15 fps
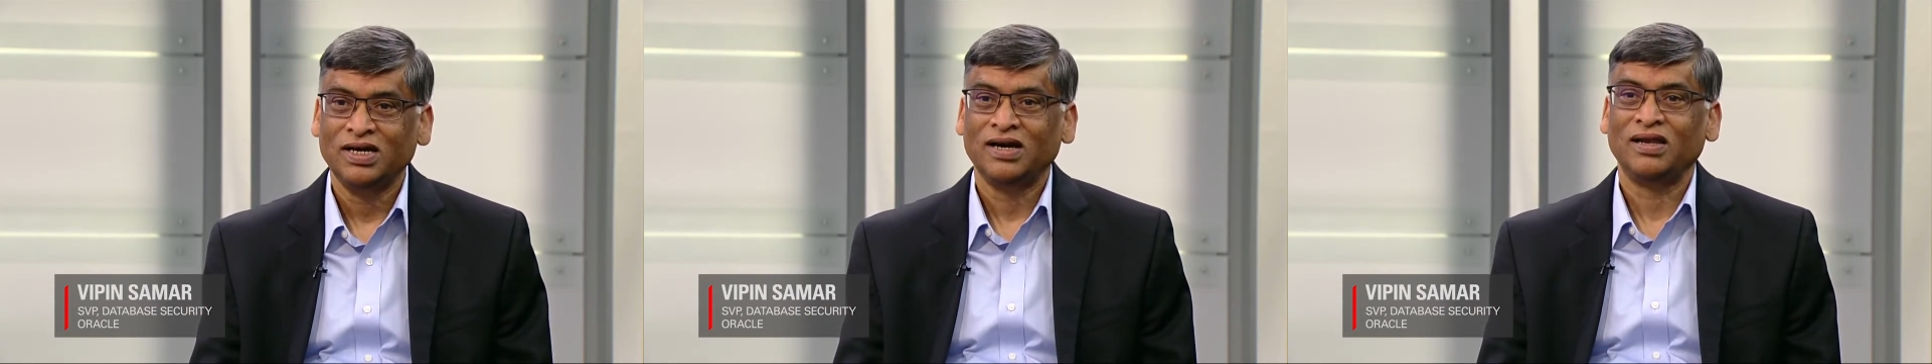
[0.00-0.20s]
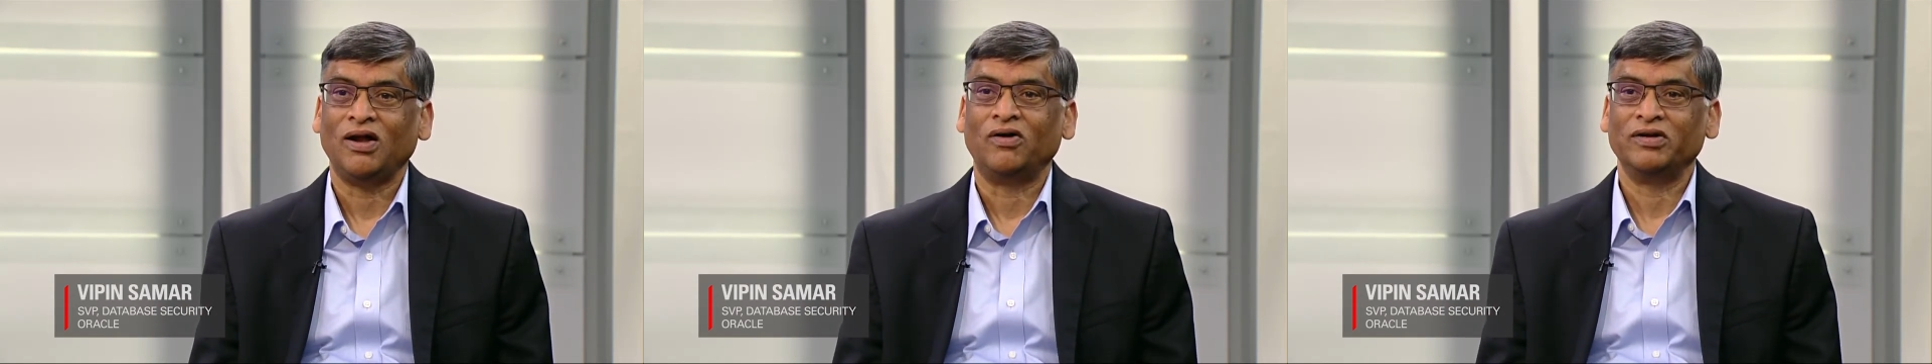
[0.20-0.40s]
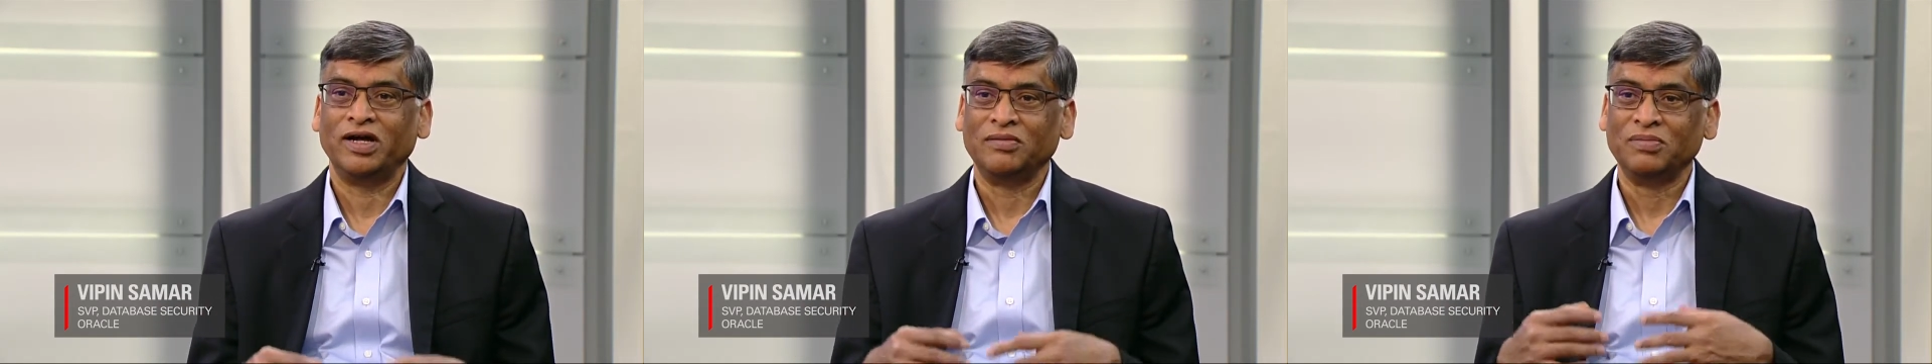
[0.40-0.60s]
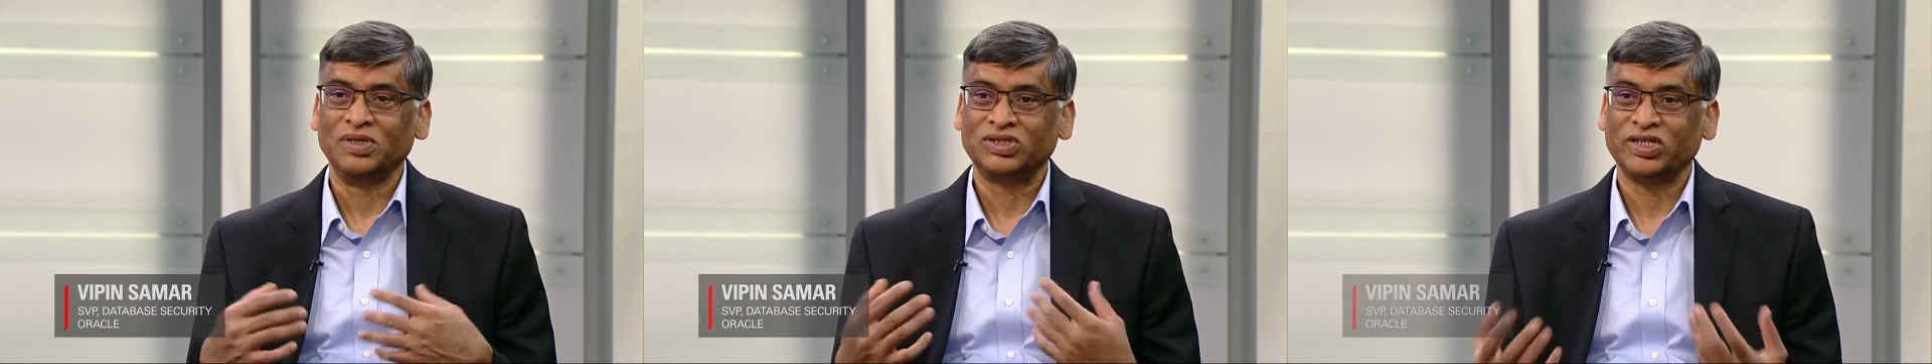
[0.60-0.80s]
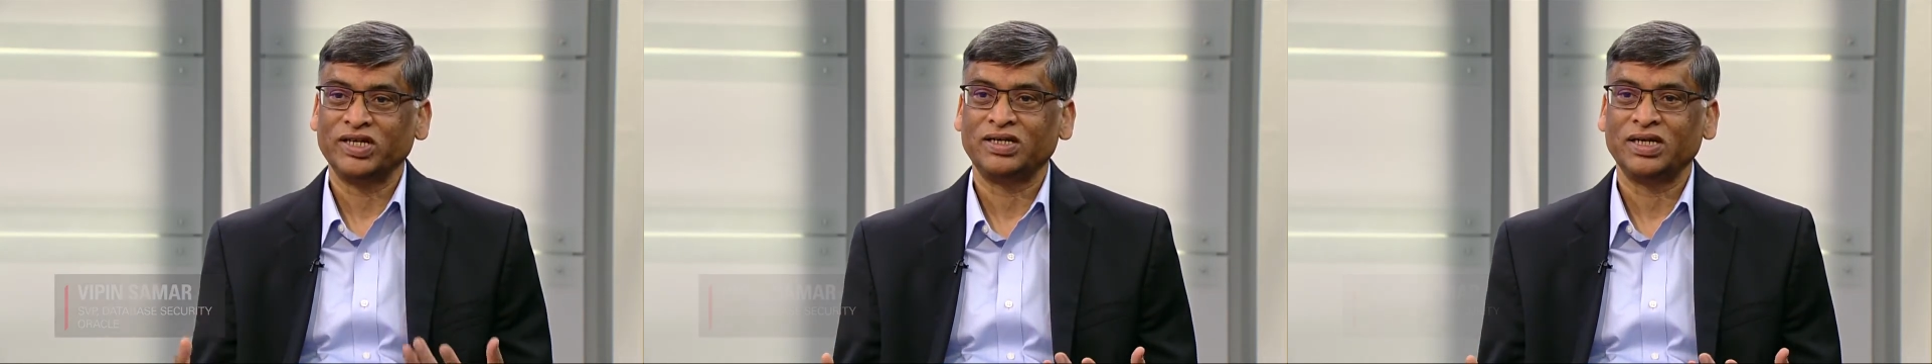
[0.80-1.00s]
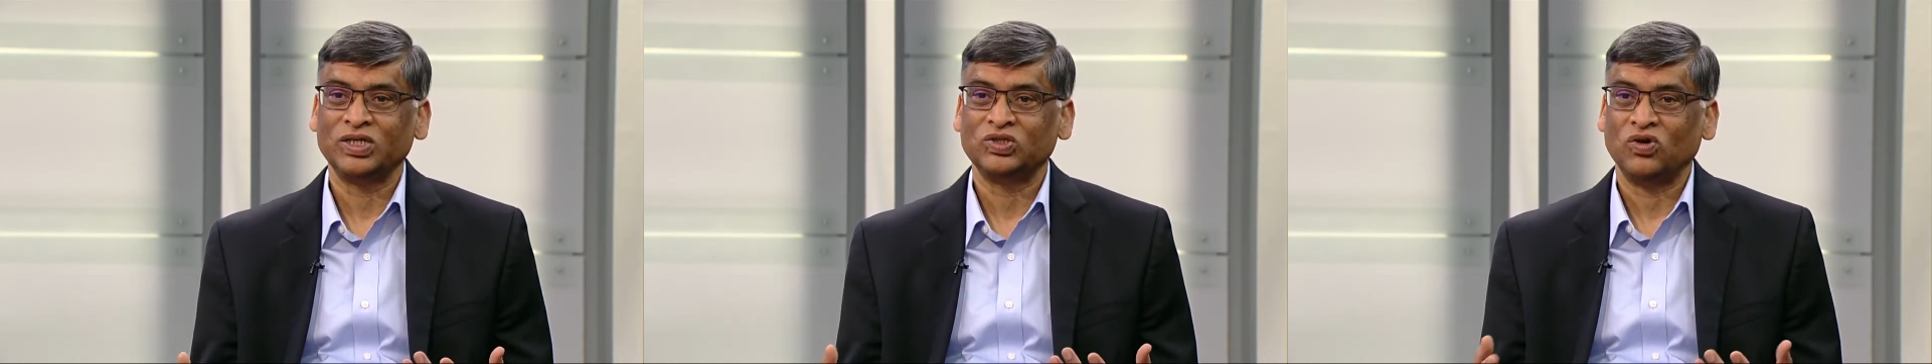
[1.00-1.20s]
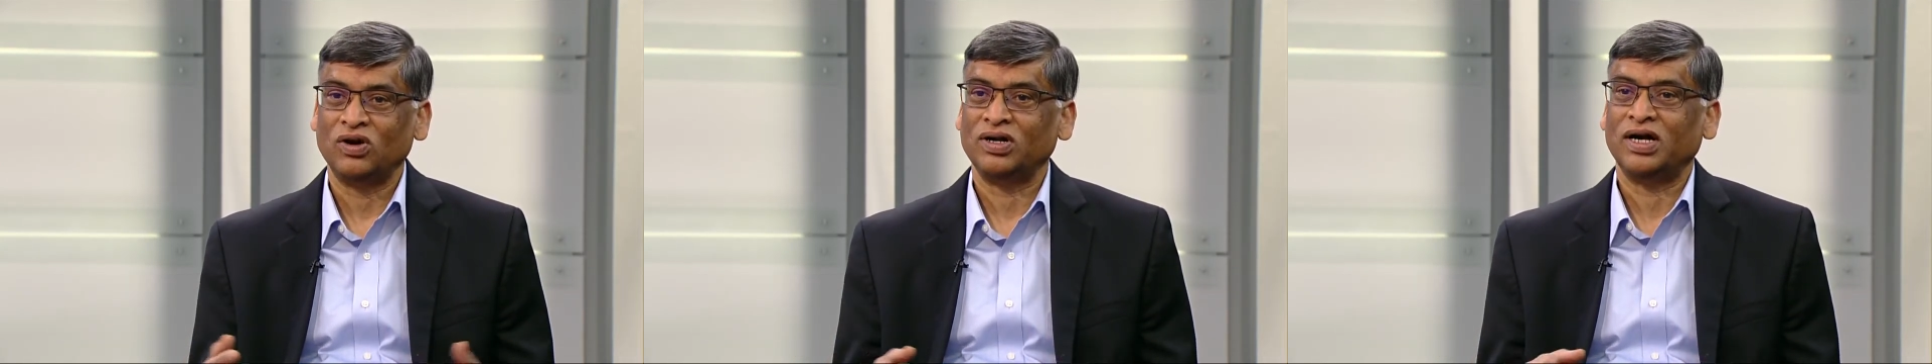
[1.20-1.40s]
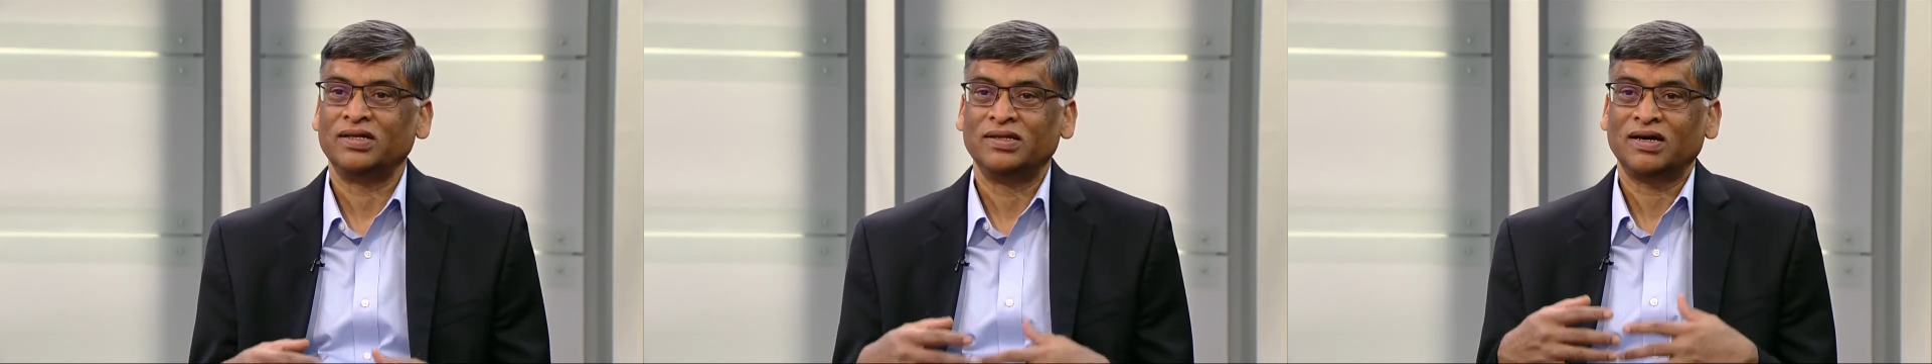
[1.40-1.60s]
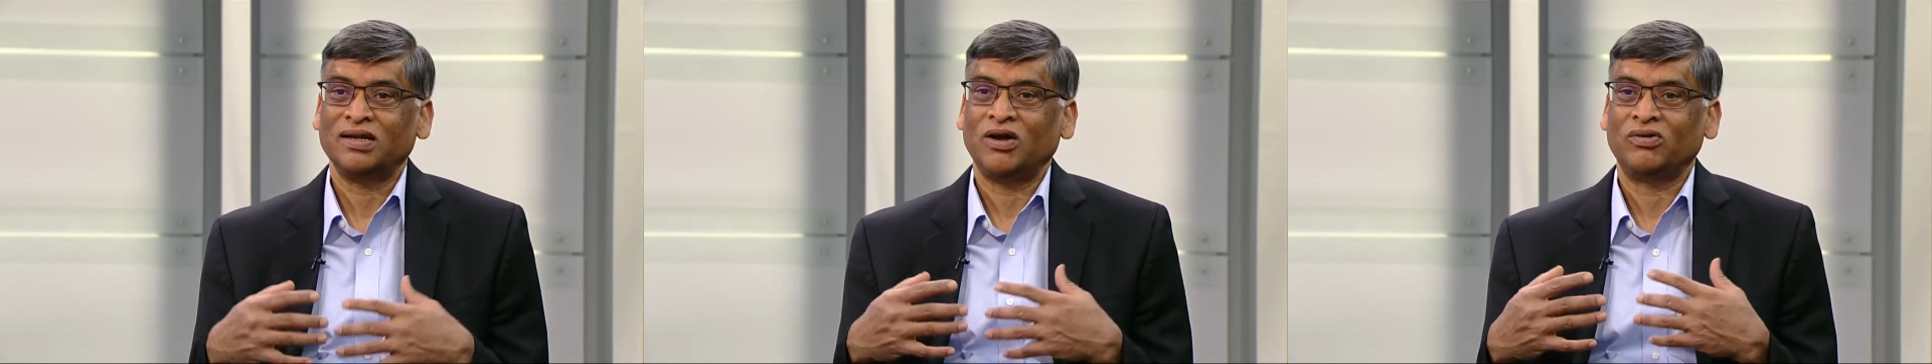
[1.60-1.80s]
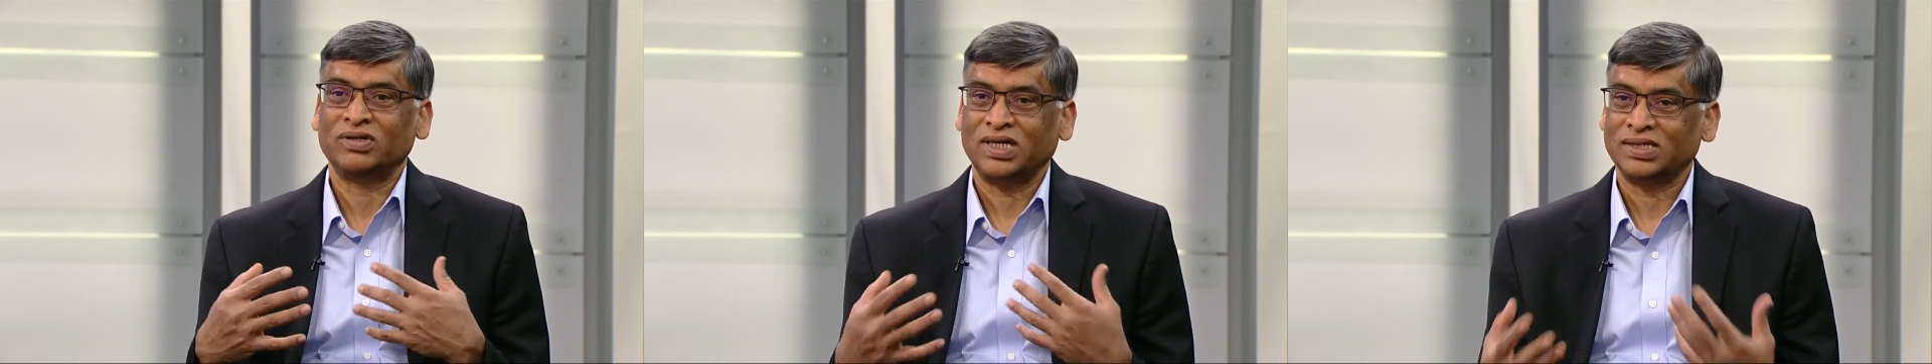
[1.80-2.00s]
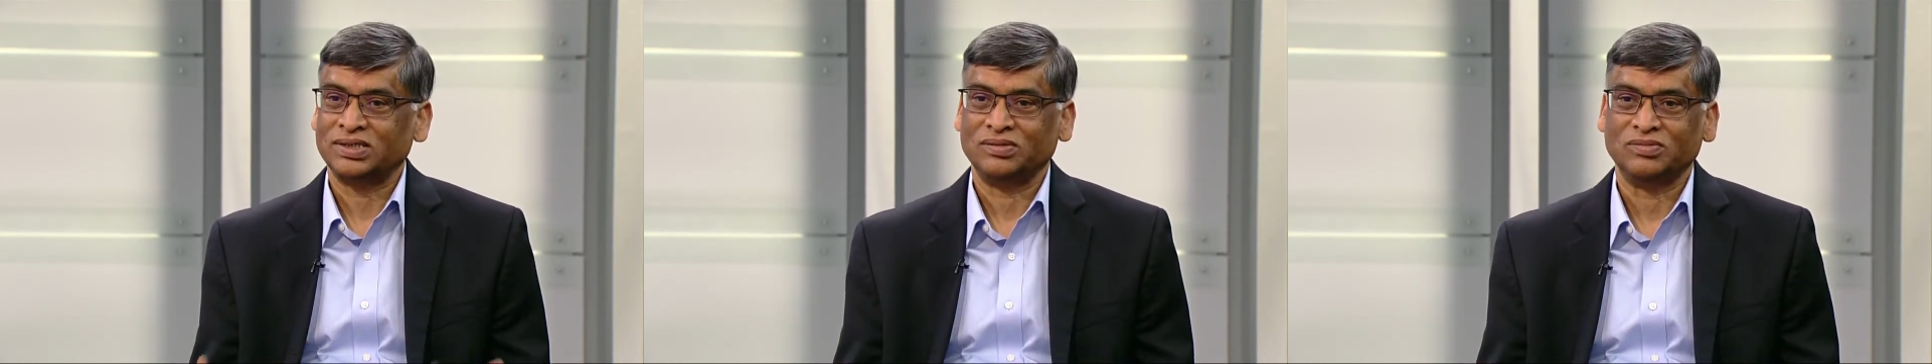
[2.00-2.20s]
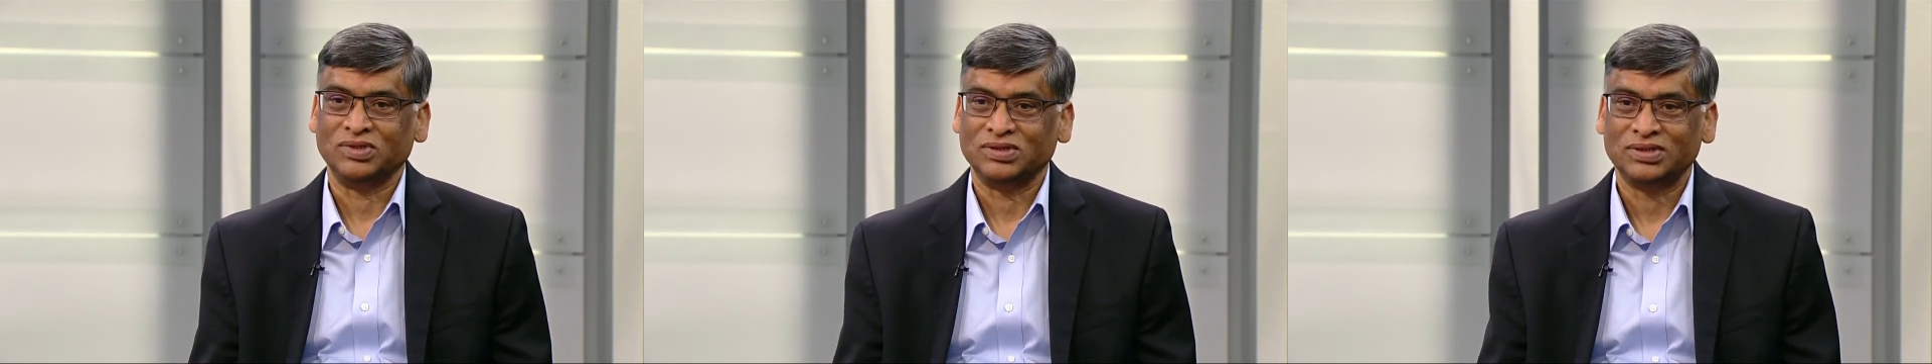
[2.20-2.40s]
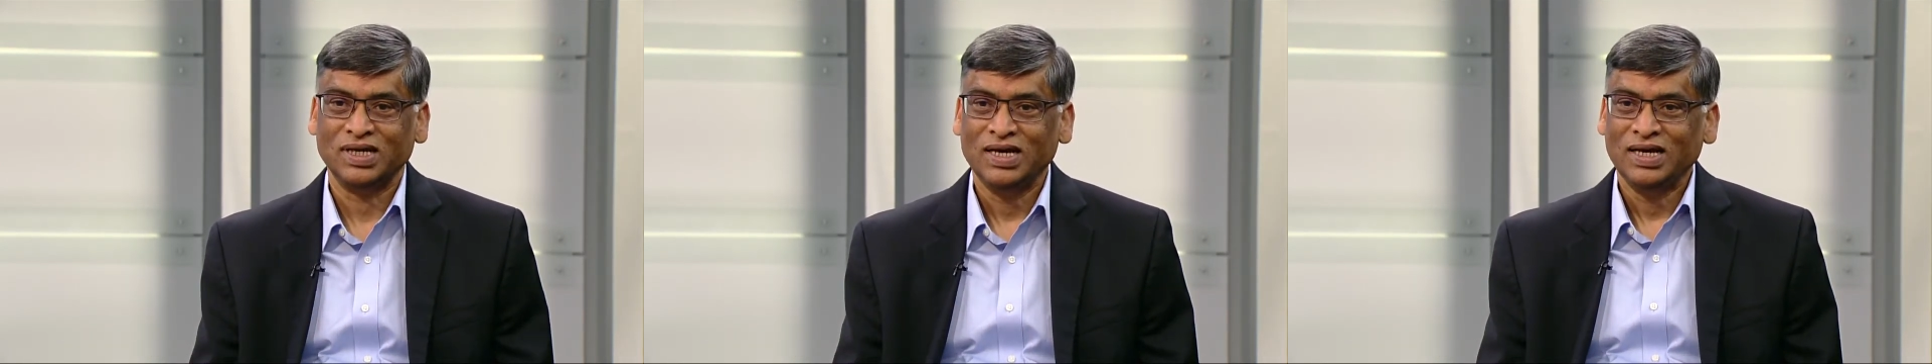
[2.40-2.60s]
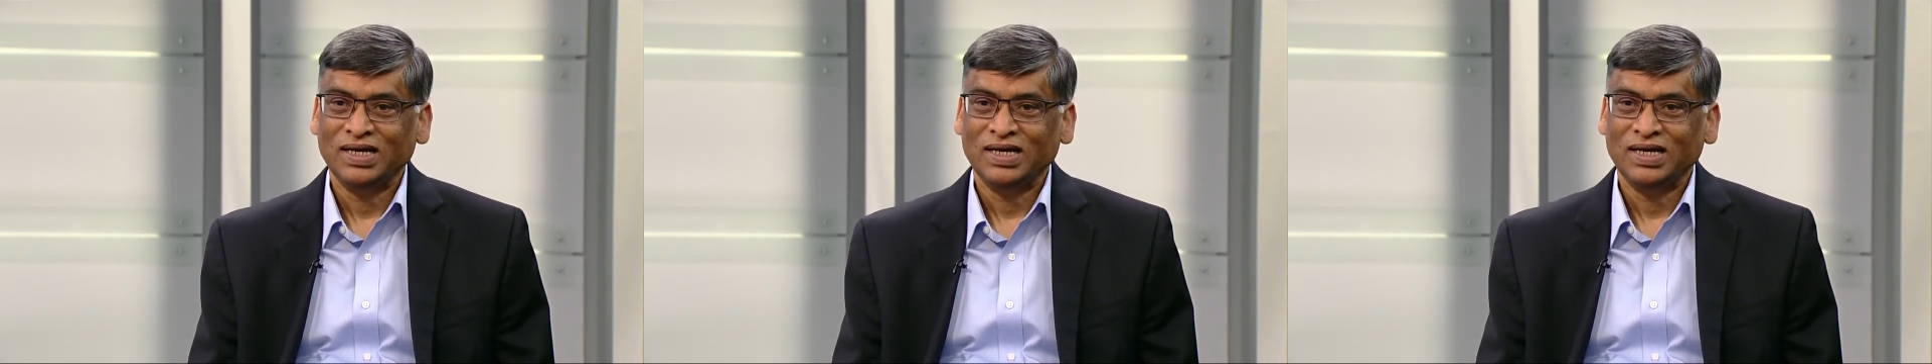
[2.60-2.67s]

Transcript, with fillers: cloud administrators, or other cloud customers.